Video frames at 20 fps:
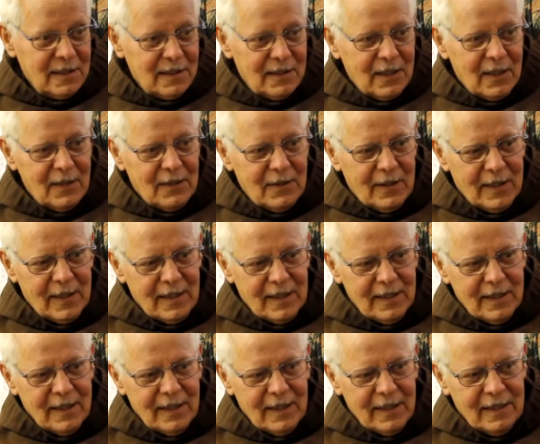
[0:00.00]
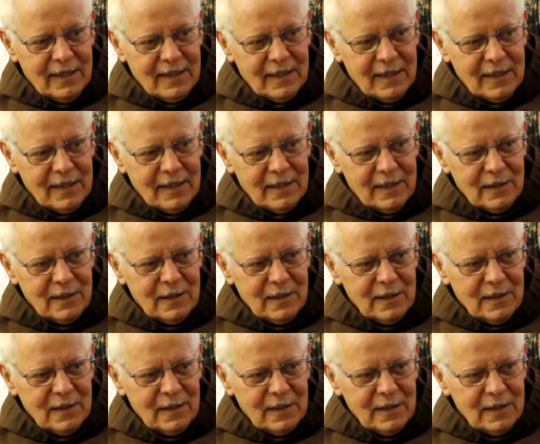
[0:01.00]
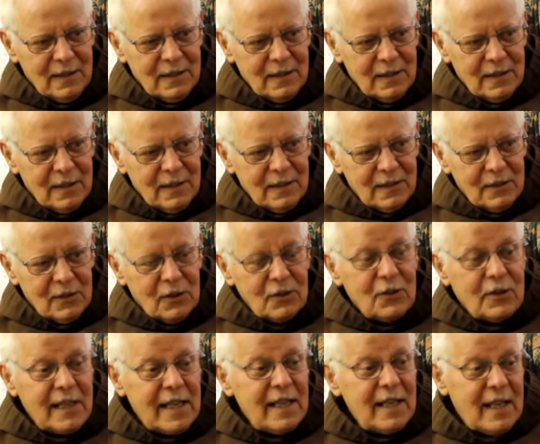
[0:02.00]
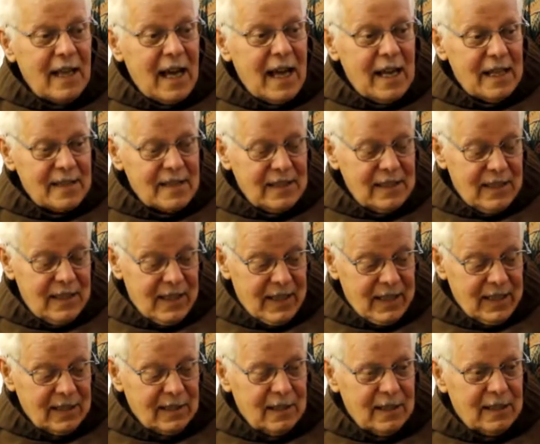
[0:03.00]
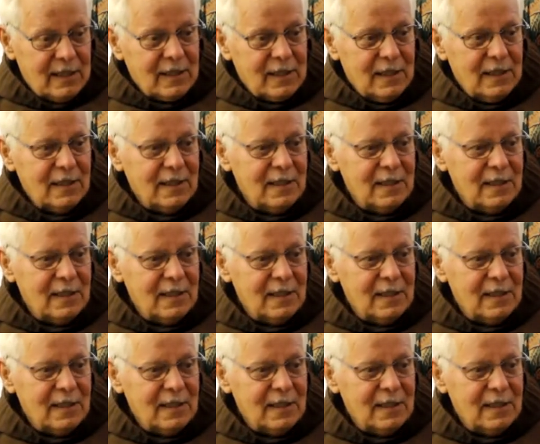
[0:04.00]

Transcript: You know, and then uh, not realizing then that